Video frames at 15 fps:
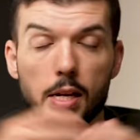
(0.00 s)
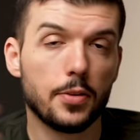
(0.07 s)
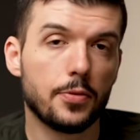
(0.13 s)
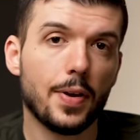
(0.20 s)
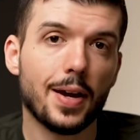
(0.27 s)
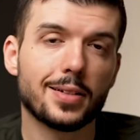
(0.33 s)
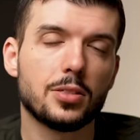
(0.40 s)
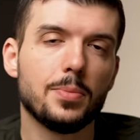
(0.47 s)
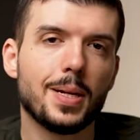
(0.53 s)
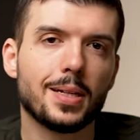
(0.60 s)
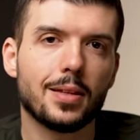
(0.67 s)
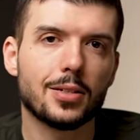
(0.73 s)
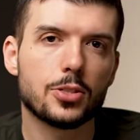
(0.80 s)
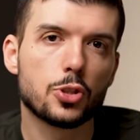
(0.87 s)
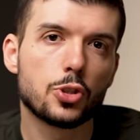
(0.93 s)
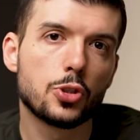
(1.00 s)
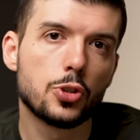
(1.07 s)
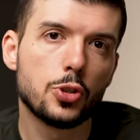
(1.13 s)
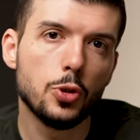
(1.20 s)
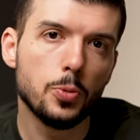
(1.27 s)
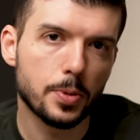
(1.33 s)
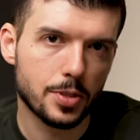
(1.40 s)
And in fact, to make that
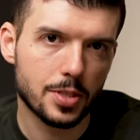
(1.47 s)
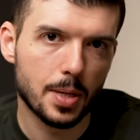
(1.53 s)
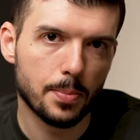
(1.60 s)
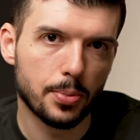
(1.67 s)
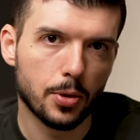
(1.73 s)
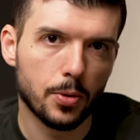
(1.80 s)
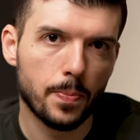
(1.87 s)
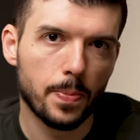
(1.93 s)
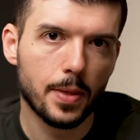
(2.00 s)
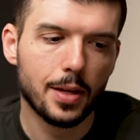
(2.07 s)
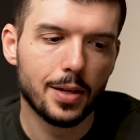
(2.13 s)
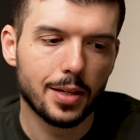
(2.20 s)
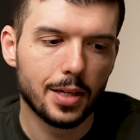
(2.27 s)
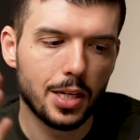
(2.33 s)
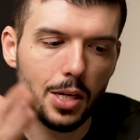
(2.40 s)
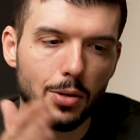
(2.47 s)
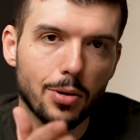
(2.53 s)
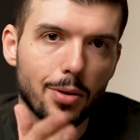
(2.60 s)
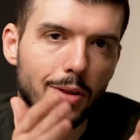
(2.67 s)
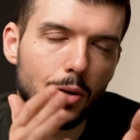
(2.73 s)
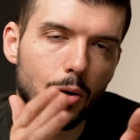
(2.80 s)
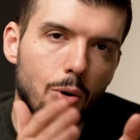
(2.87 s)
super simple, here
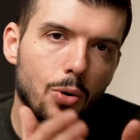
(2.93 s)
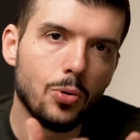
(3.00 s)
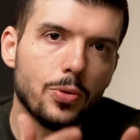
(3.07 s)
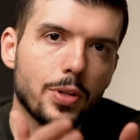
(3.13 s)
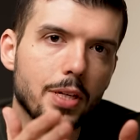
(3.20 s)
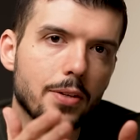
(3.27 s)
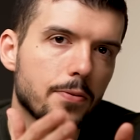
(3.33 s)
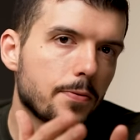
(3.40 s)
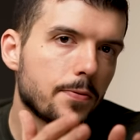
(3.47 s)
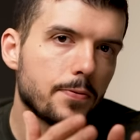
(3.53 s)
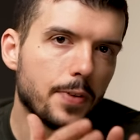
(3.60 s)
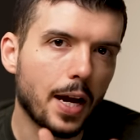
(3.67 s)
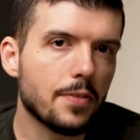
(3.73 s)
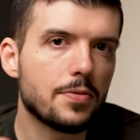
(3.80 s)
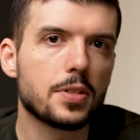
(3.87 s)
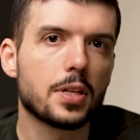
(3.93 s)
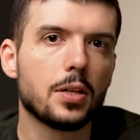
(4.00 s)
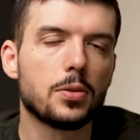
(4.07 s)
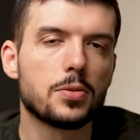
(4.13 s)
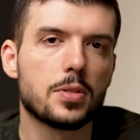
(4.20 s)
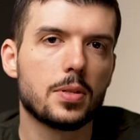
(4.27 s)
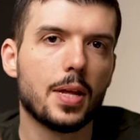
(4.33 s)
are the only five
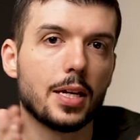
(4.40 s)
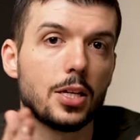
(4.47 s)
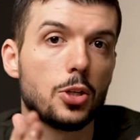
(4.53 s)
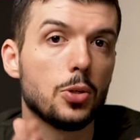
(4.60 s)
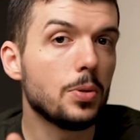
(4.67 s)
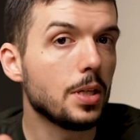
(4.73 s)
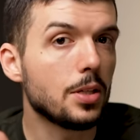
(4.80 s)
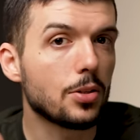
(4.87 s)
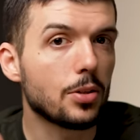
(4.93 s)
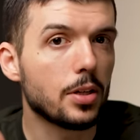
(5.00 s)
skills that you need to